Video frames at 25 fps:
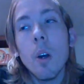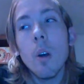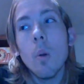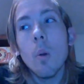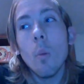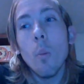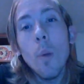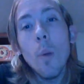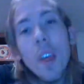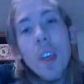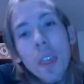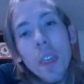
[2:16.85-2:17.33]

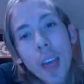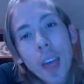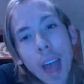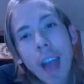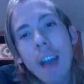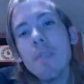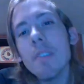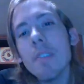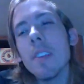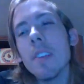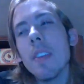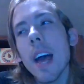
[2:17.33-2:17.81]
With
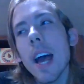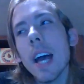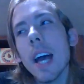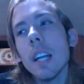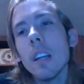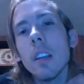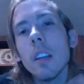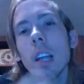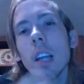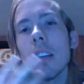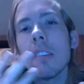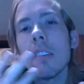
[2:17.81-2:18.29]
having that,
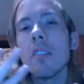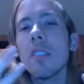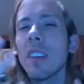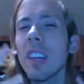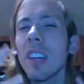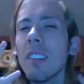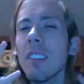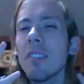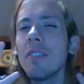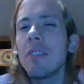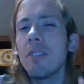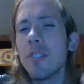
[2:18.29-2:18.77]

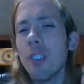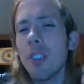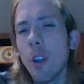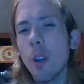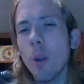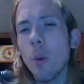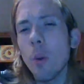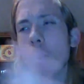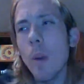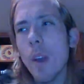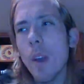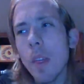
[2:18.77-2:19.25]
let's
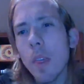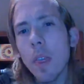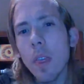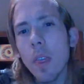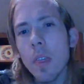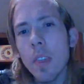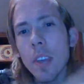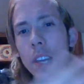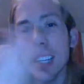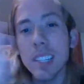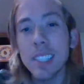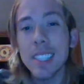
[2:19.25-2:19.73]
start with
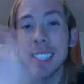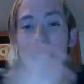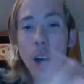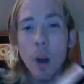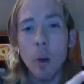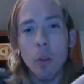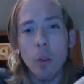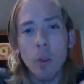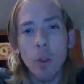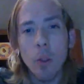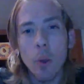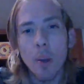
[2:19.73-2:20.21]
the
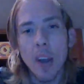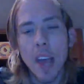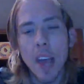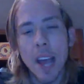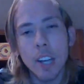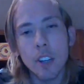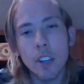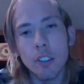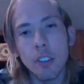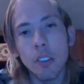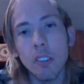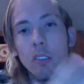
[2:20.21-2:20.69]
South Node
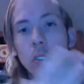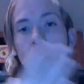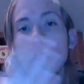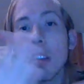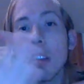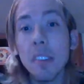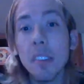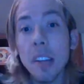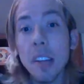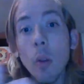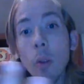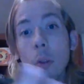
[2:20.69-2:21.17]
actually. So the
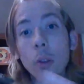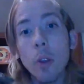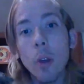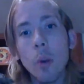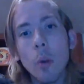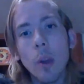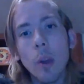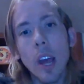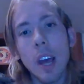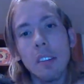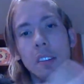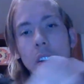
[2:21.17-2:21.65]
South
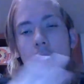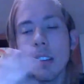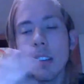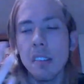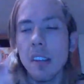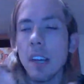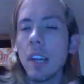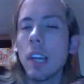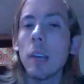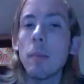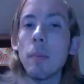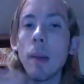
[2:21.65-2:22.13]
Node, as I
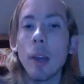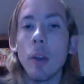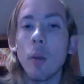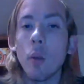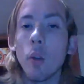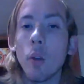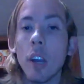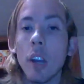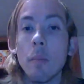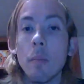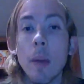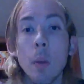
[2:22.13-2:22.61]
said in
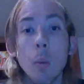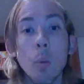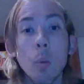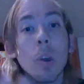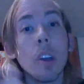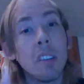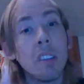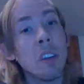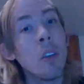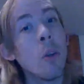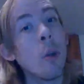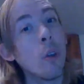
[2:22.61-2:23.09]
my What
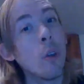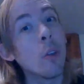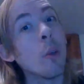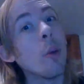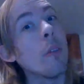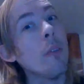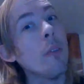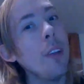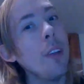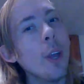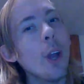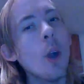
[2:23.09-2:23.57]
is a North
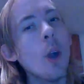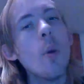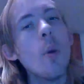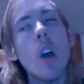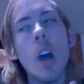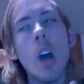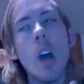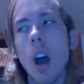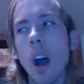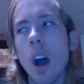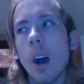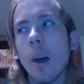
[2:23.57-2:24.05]
Node video,
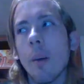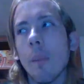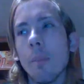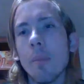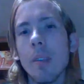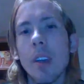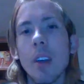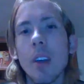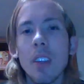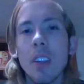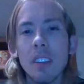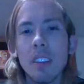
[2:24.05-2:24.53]

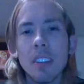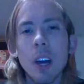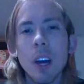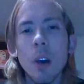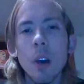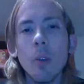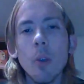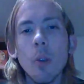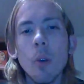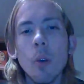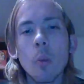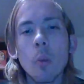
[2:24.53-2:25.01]
the
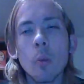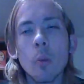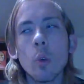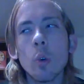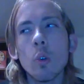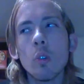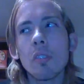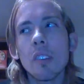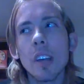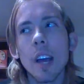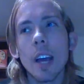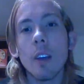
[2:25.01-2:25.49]
South Node
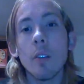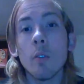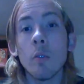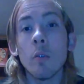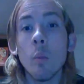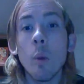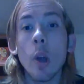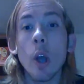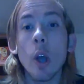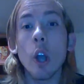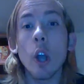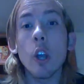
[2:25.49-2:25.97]
rules kind of
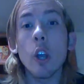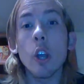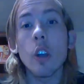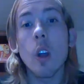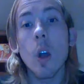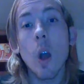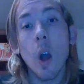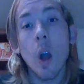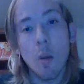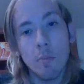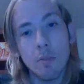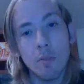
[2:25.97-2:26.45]
where you're
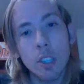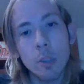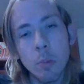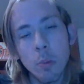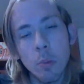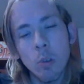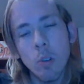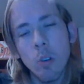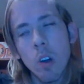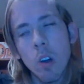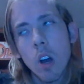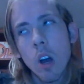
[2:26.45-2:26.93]

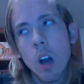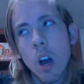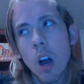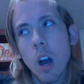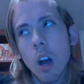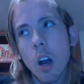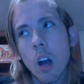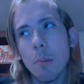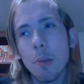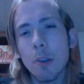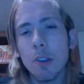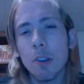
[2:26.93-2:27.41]
comfortable,
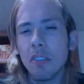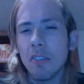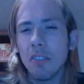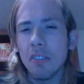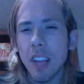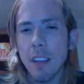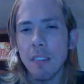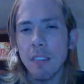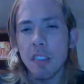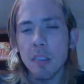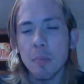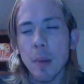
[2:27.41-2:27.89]
your
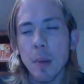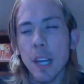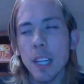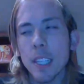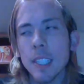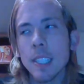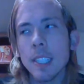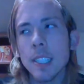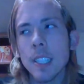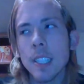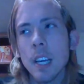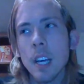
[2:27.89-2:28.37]
safe
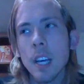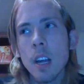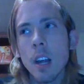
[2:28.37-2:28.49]
space,